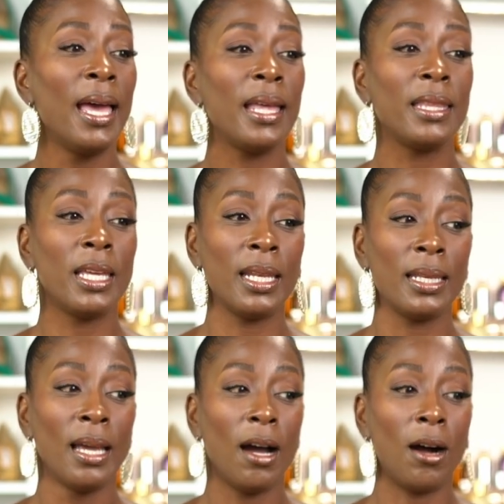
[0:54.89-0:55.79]
And
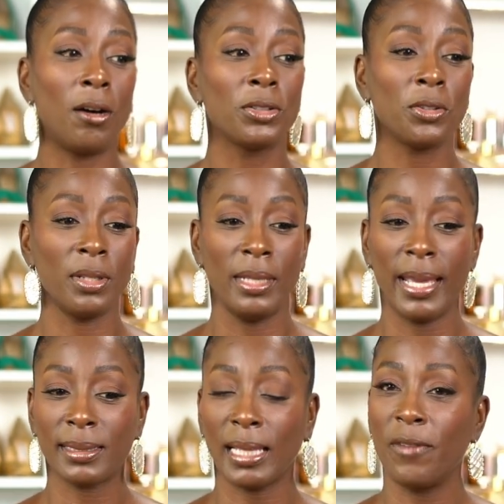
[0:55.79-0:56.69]
then also the
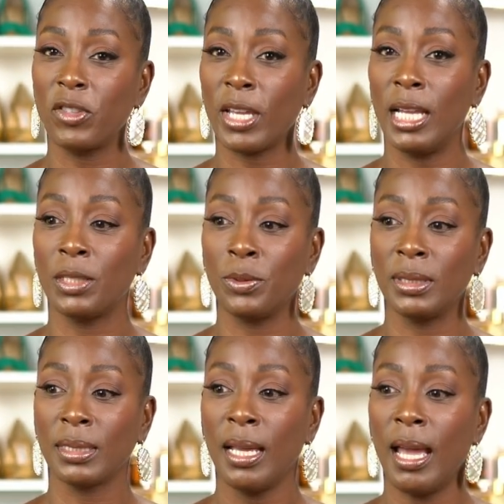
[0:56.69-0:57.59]
next life change
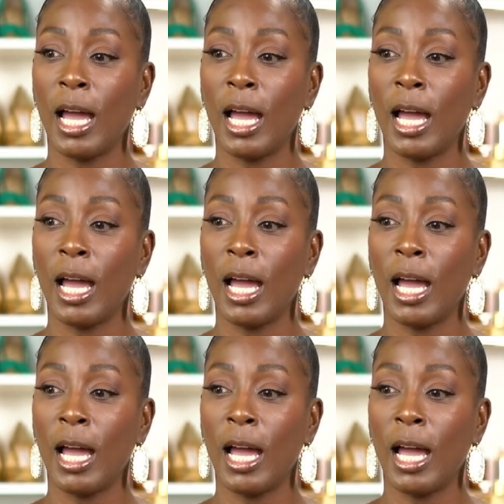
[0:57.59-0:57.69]
was